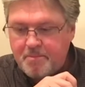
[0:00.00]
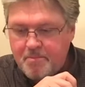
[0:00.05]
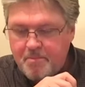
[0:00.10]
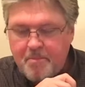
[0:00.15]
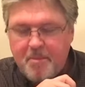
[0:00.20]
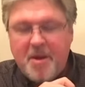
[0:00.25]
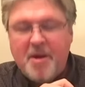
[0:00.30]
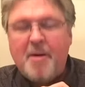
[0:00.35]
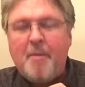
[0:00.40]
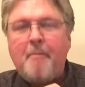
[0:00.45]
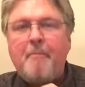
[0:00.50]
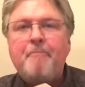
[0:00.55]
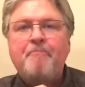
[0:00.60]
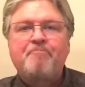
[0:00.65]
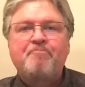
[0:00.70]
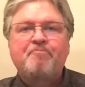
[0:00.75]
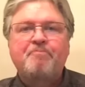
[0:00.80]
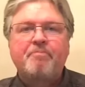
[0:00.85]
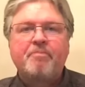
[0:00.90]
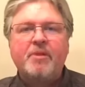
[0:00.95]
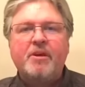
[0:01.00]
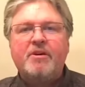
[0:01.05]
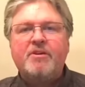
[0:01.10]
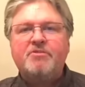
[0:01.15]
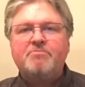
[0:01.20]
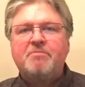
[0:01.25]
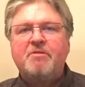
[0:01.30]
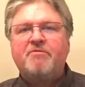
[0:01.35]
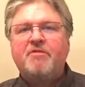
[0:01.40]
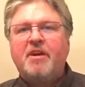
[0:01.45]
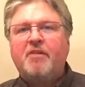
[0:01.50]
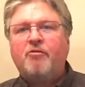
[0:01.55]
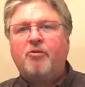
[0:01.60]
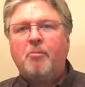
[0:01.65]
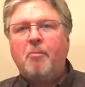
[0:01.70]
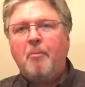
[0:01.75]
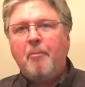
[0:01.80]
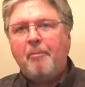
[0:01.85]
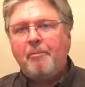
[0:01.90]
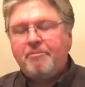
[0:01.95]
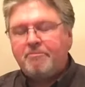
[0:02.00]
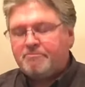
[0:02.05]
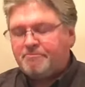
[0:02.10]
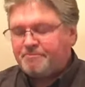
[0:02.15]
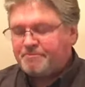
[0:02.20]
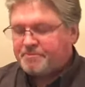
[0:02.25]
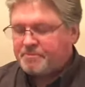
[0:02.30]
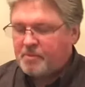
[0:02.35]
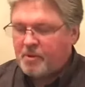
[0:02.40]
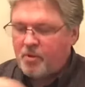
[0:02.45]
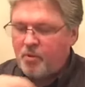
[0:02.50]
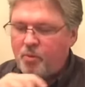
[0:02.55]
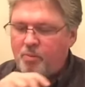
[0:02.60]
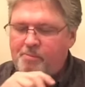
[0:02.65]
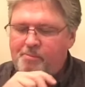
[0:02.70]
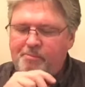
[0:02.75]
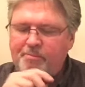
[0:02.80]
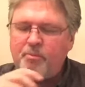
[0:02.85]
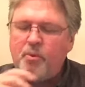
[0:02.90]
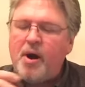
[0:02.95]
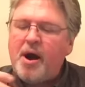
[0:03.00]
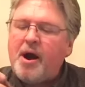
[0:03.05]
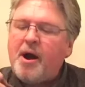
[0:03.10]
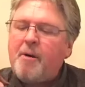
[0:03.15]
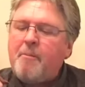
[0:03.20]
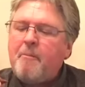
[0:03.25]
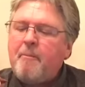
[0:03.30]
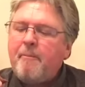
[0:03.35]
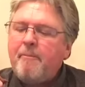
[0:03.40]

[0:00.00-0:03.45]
Yeah, that's my favorite. Wow.